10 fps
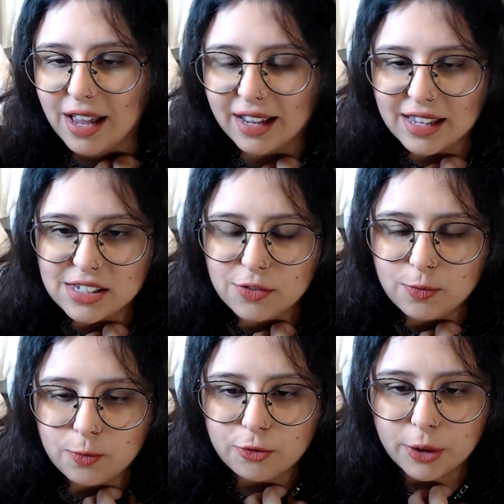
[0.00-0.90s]
guess
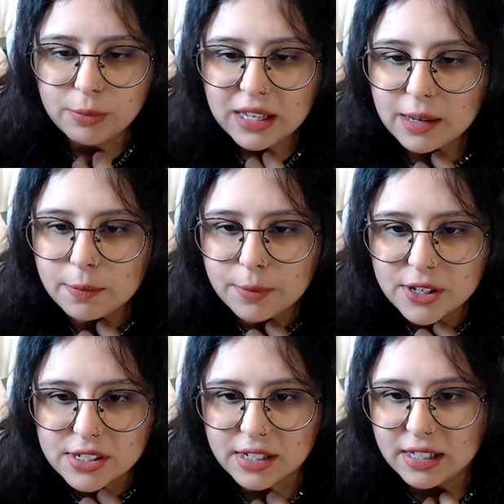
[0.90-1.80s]
for me
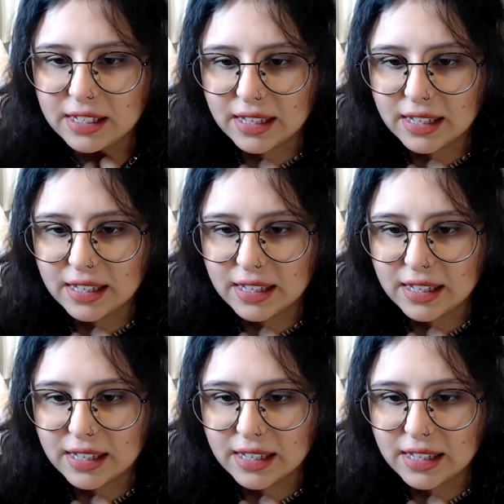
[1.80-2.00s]
personally,